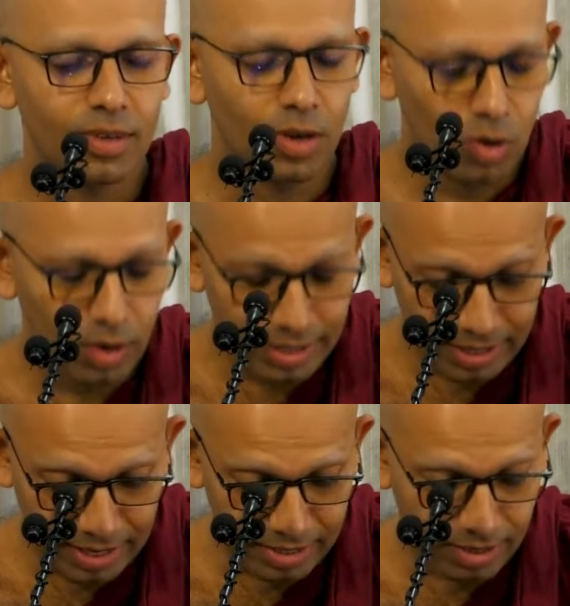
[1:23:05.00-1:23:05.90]
Oh, I
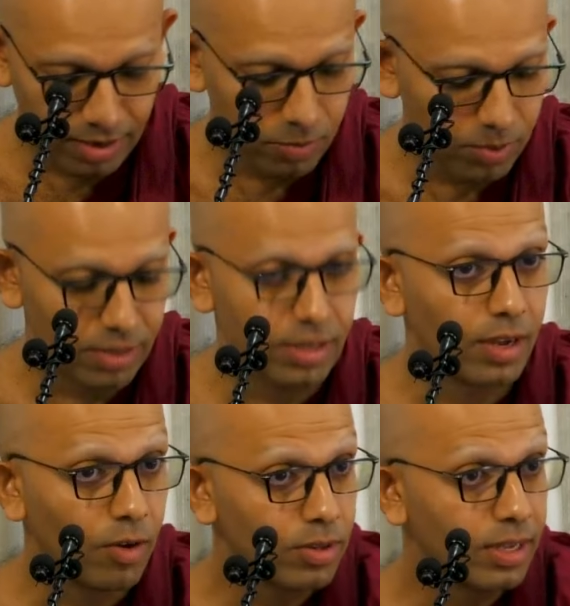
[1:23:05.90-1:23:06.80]
didn't get enough.
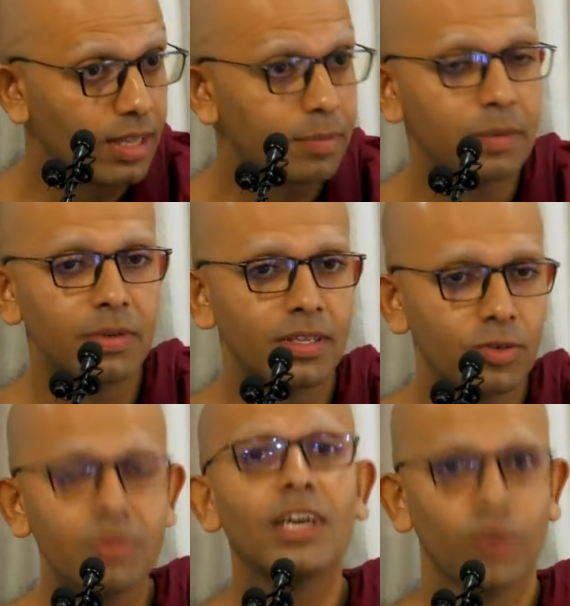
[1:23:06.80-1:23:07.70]
All the other people in the
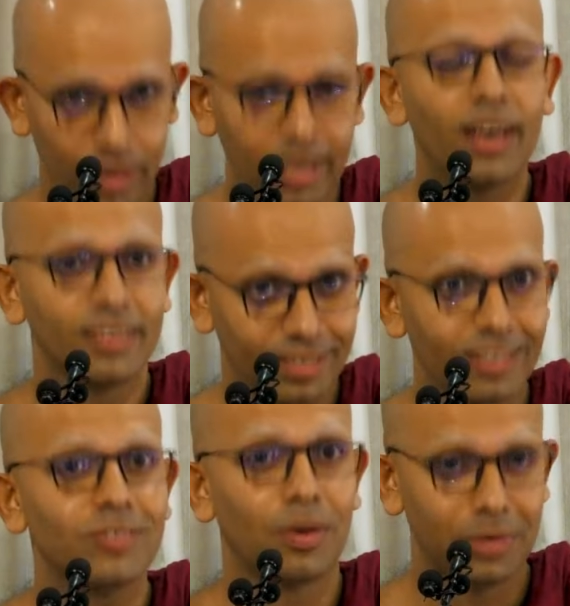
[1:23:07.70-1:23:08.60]
room, they're going, yes,
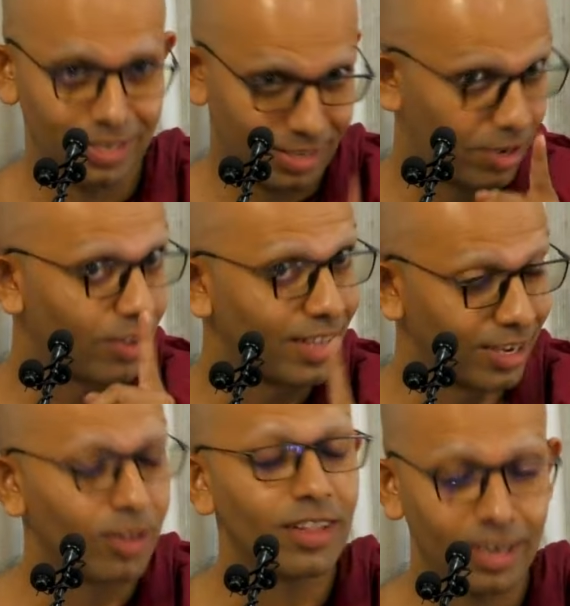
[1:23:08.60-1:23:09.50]
yes, Swaminatha,
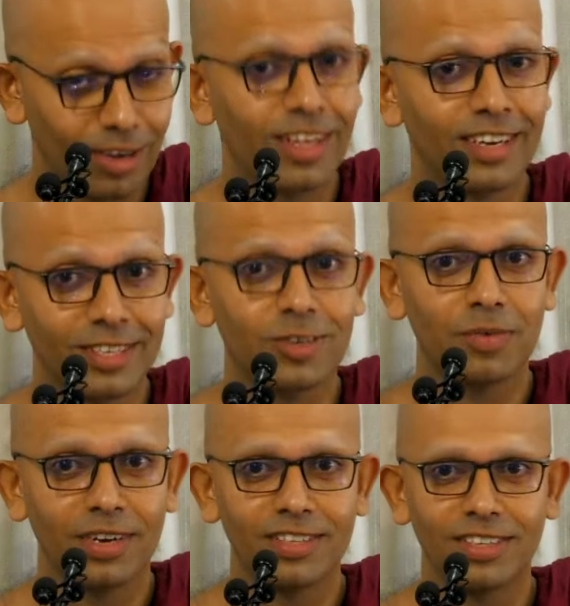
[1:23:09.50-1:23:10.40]
I got that, yes,
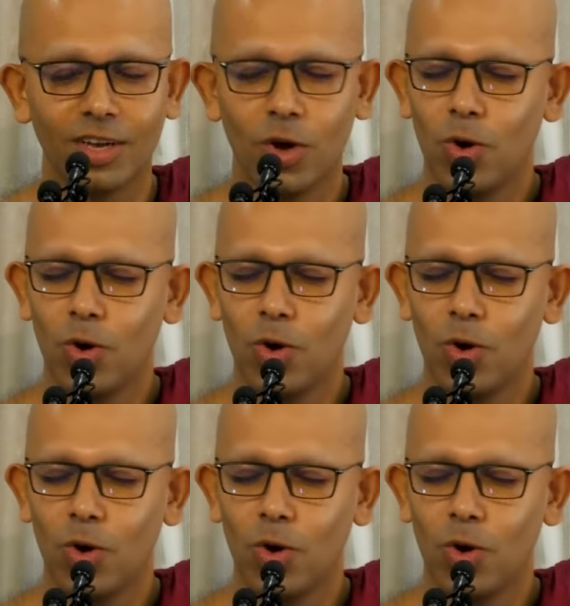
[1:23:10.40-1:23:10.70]
Swaminatha.